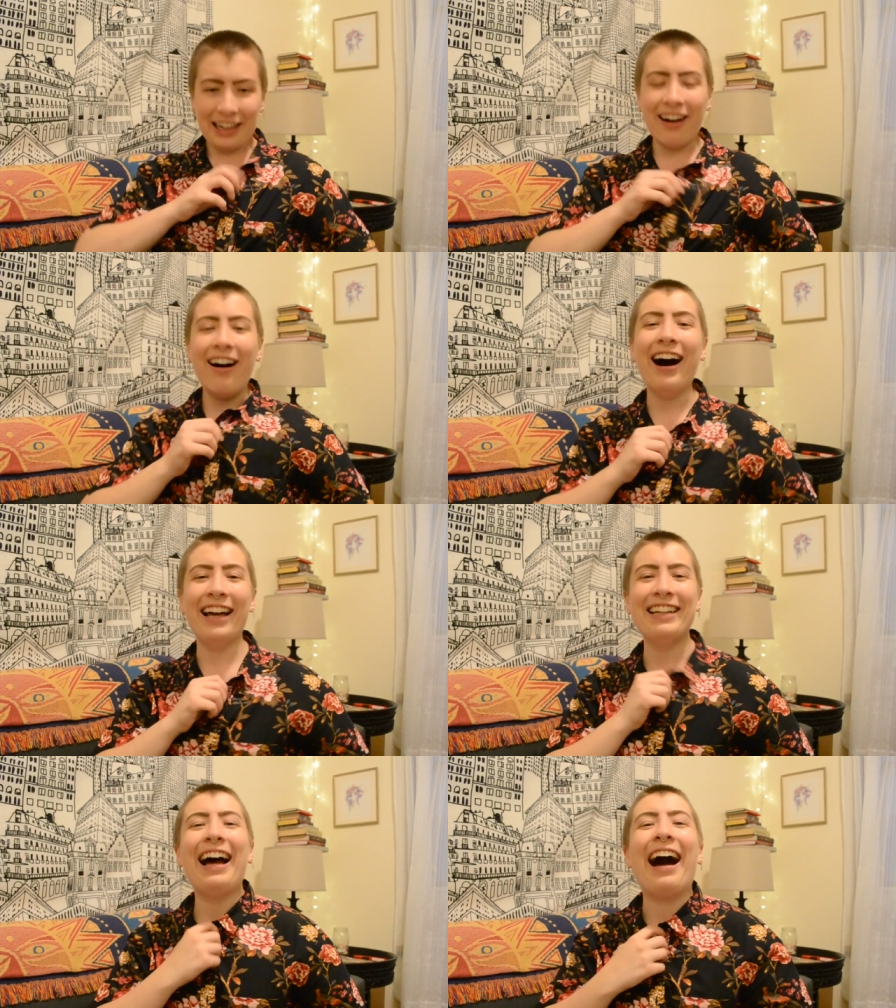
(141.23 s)

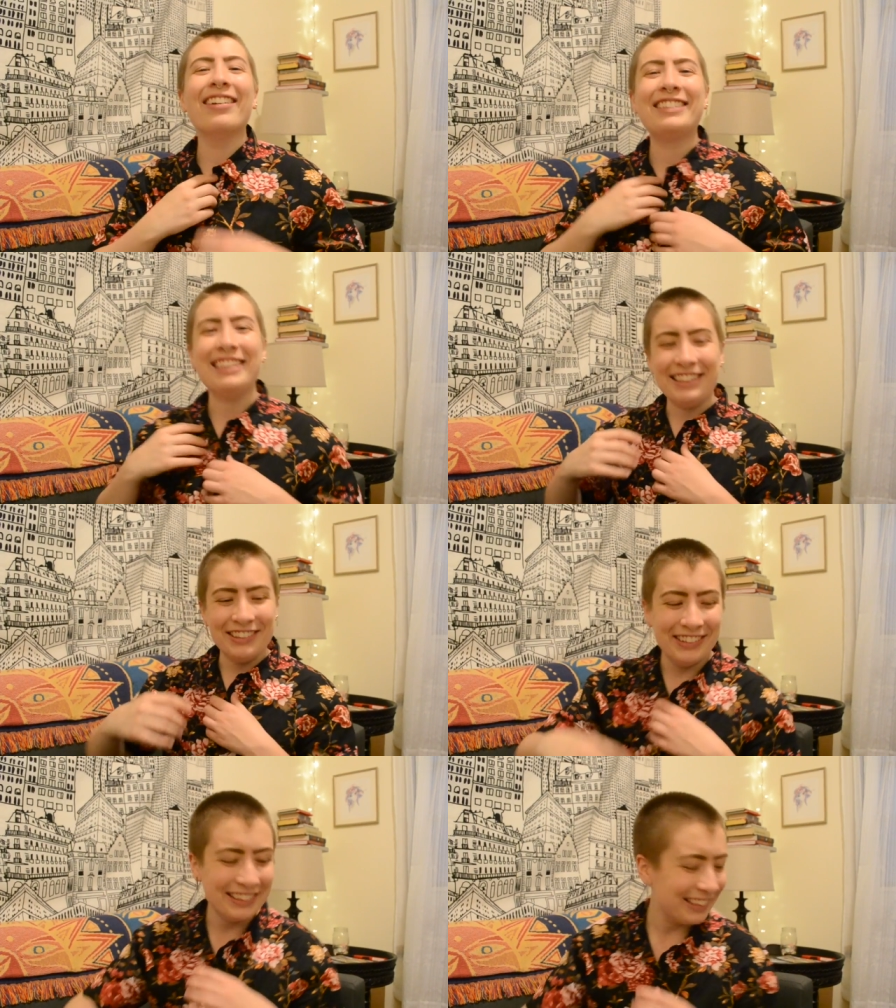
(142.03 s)
how to
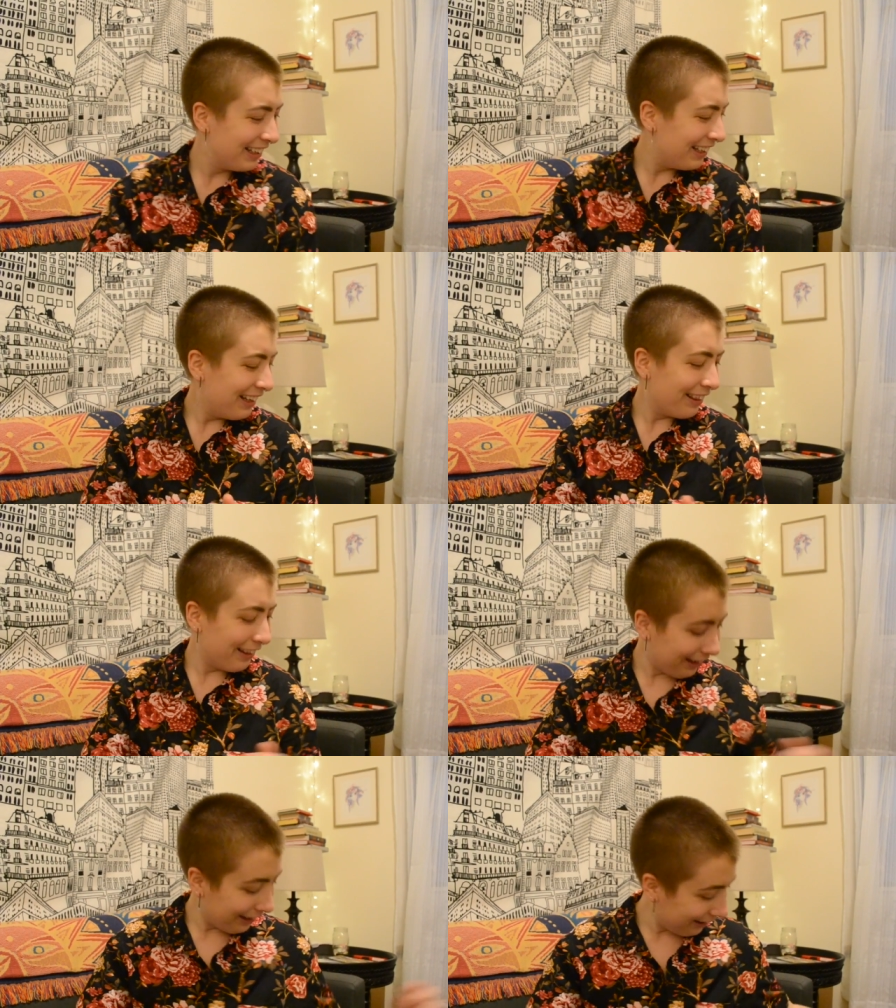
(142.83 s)
use
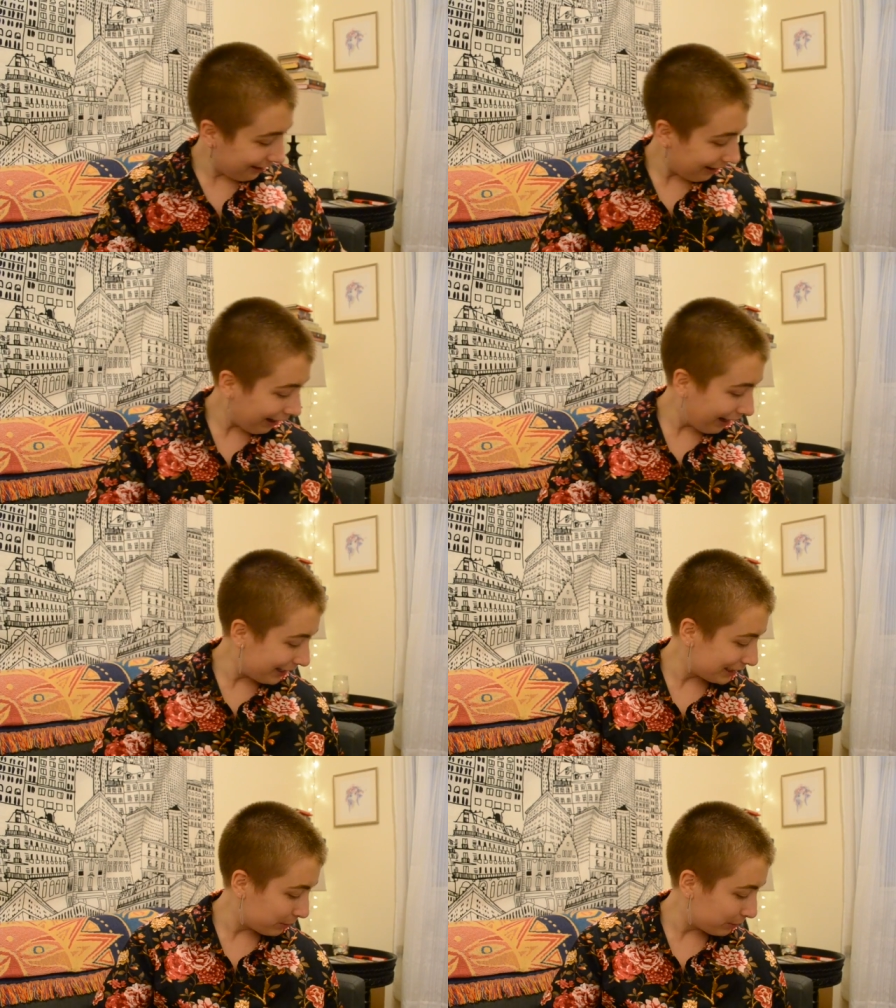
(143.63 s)
the, hi